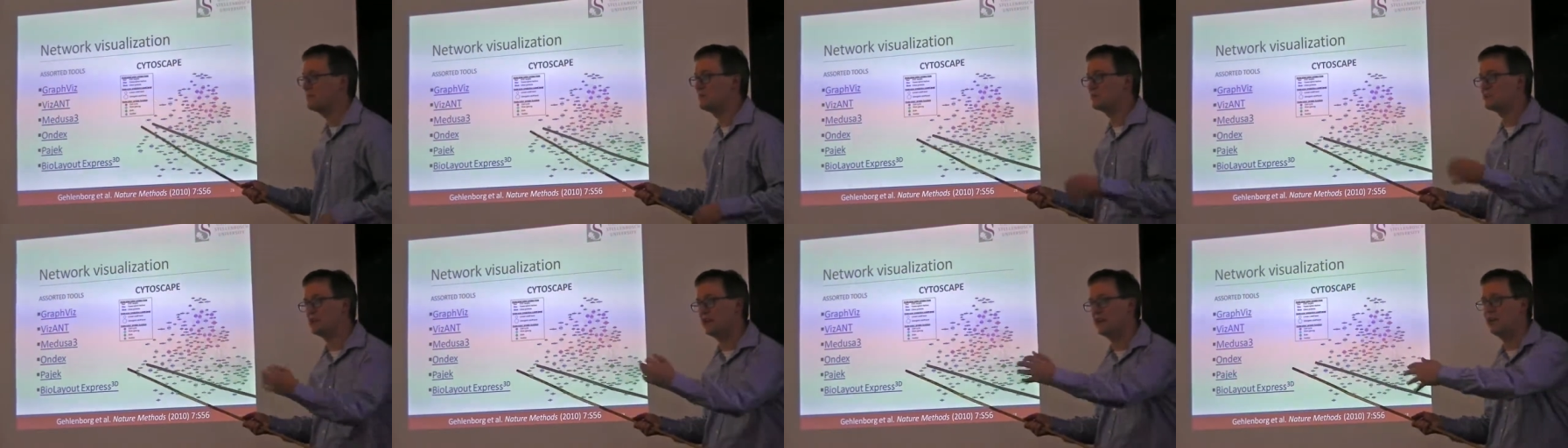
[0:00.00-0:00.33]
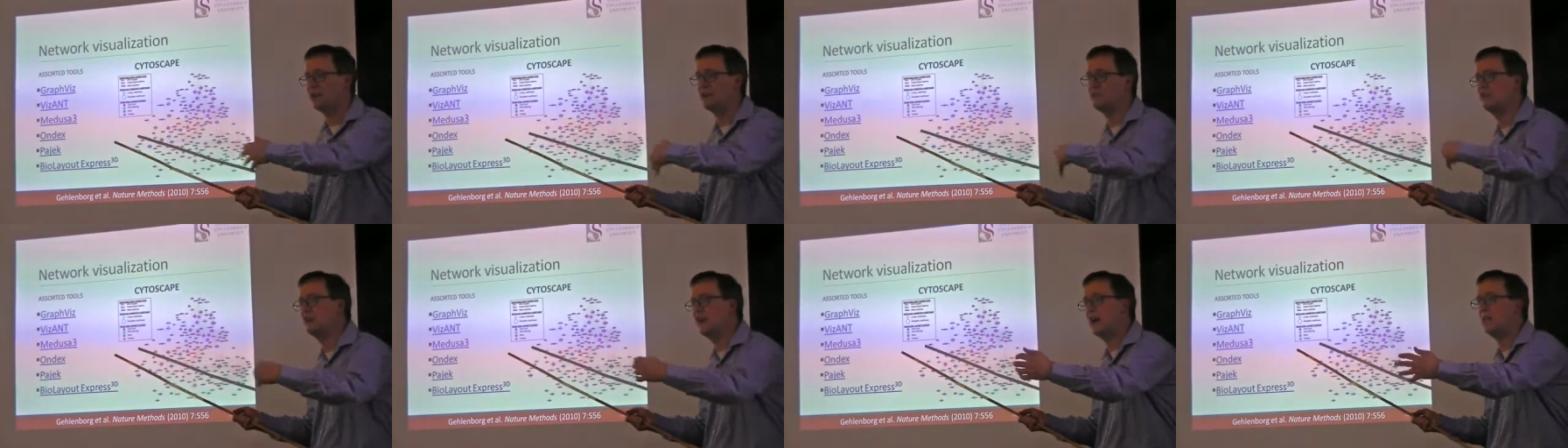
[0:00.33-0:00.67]
is kind
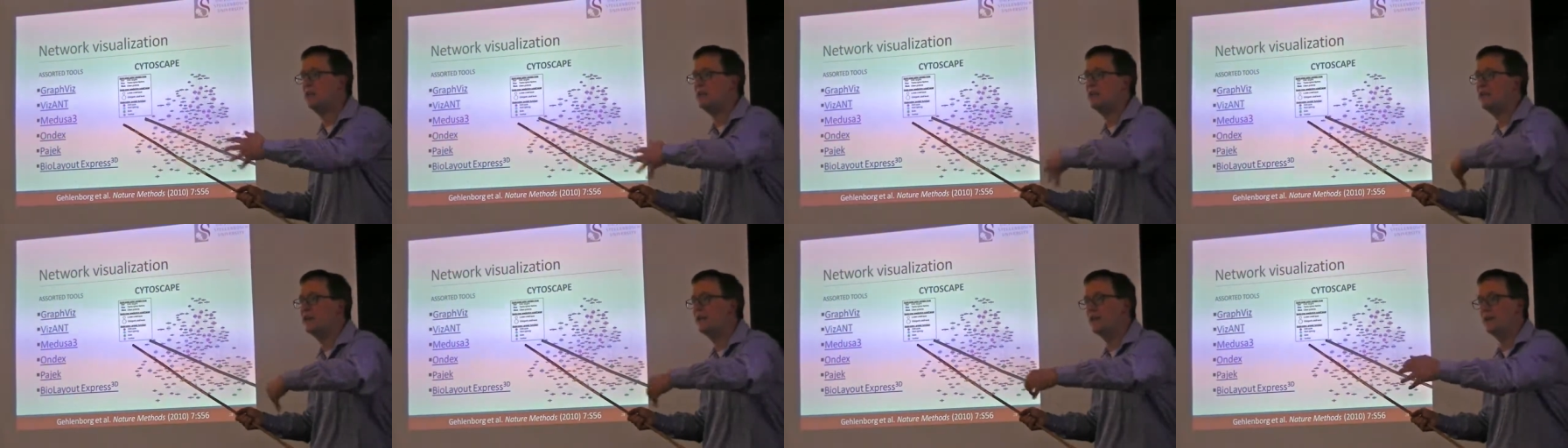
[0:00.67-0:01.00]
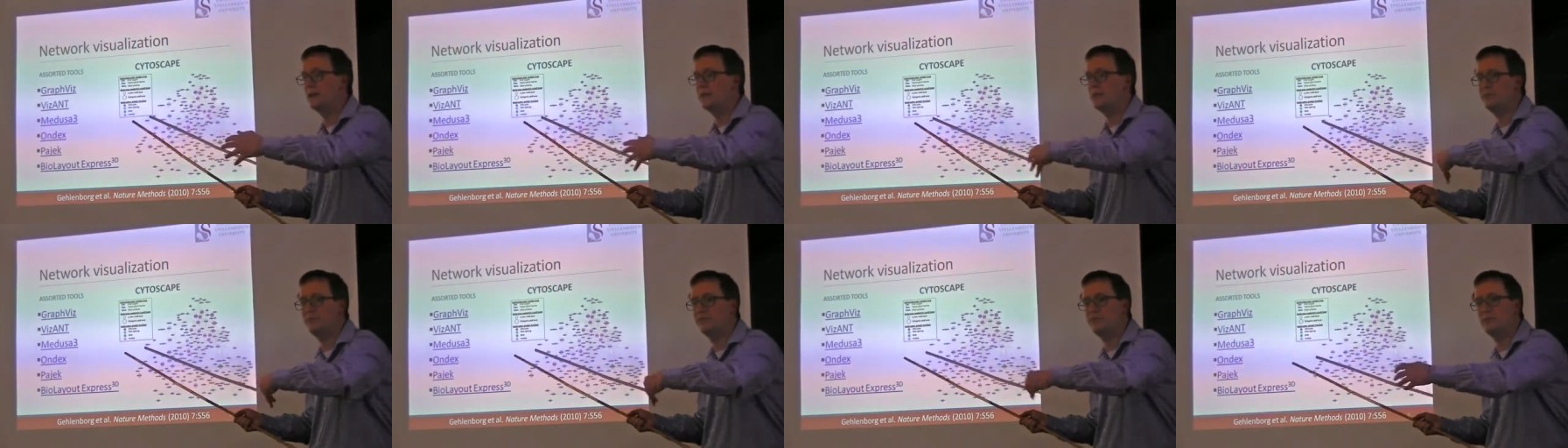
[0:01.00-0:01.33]
of gobbling
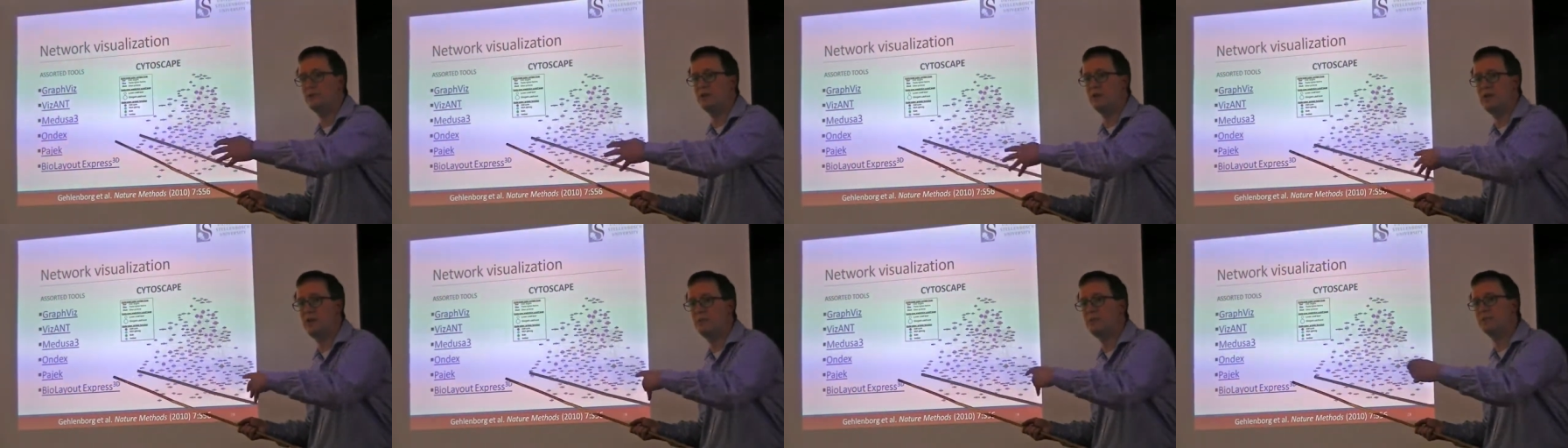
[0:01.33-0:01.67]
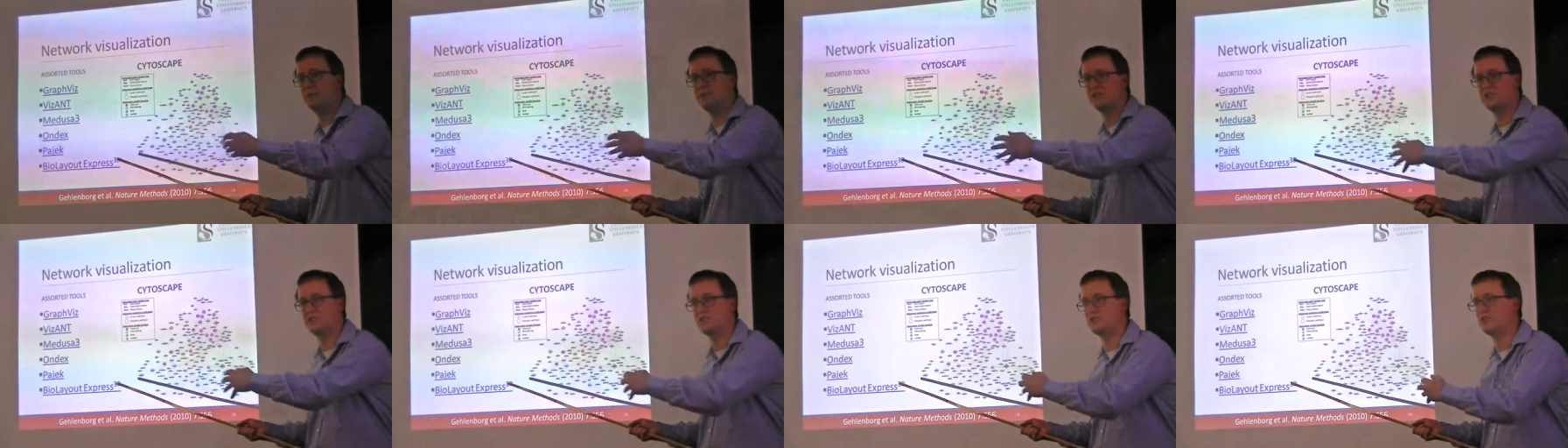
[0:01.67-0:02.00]
up from the
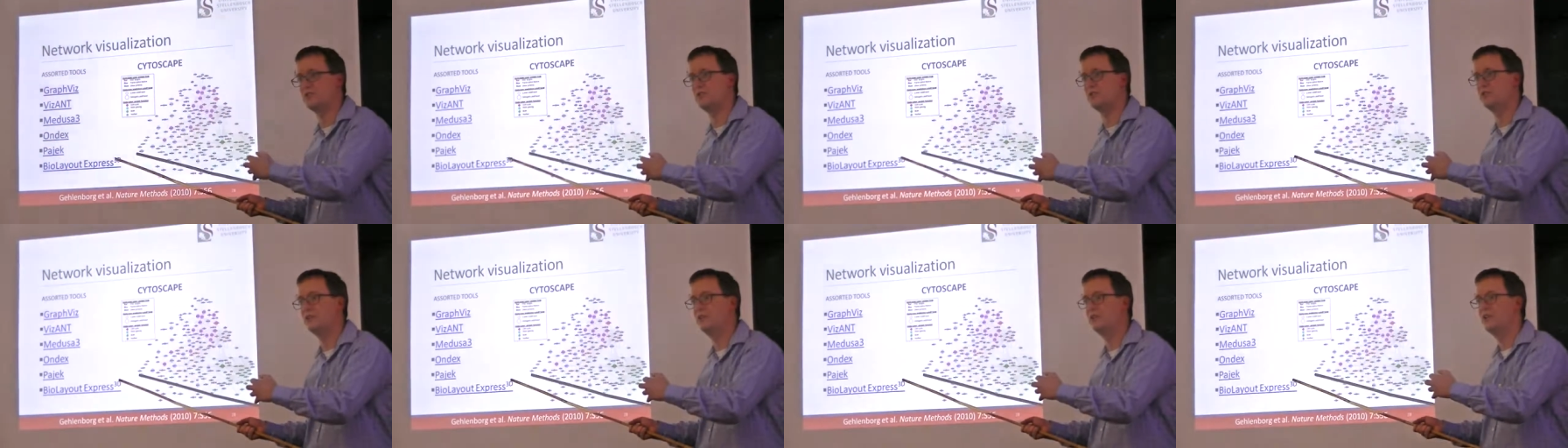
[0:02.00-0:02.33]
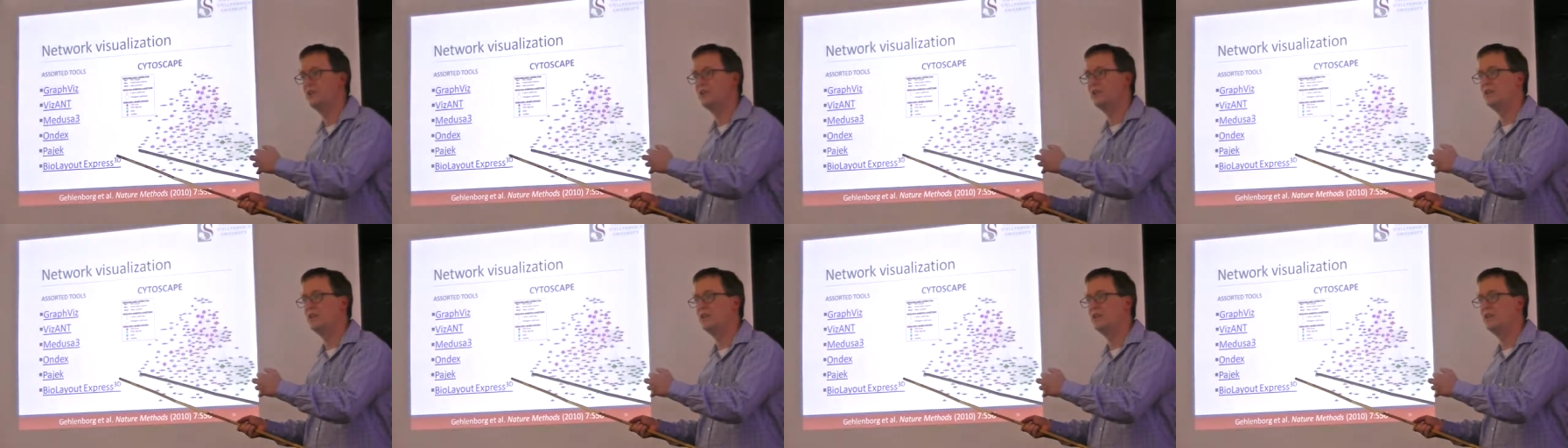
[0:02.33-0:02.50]
competition